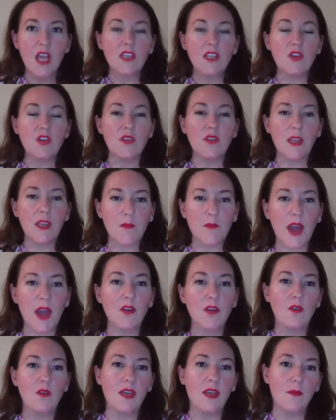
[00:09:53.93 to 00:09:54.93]
So the
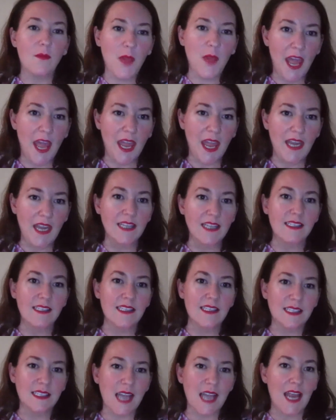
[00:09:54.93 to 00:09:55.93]
amount you get paid is
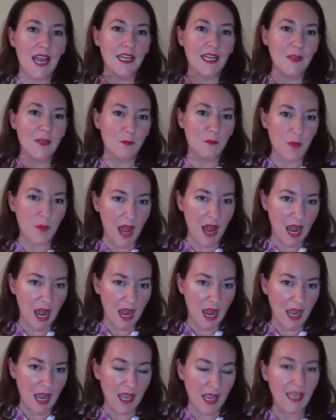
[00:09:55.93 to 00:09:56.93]
decided
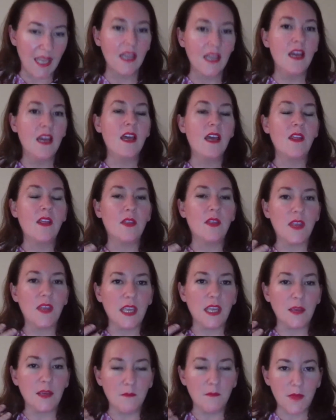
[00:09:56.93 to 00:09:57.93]
by
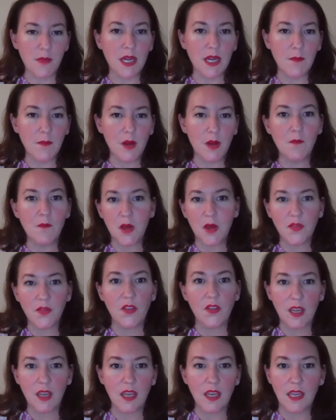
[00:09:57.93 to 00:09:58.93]
the minimum
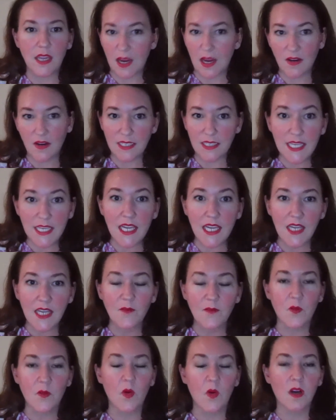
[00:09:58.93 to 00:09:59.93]
monthly
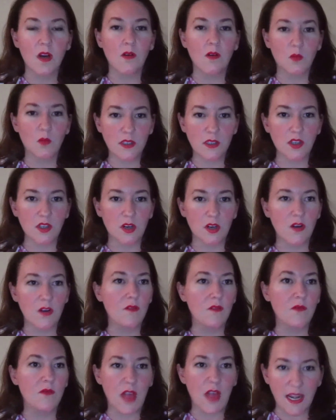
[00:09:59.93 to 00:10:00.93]
guarantee for
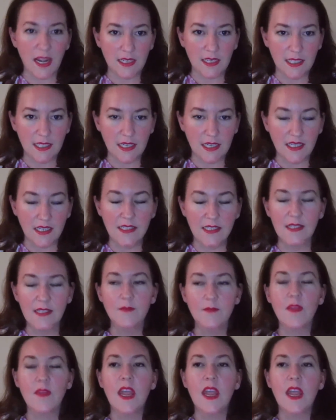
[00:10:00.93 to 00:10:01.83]
reserve flight attendants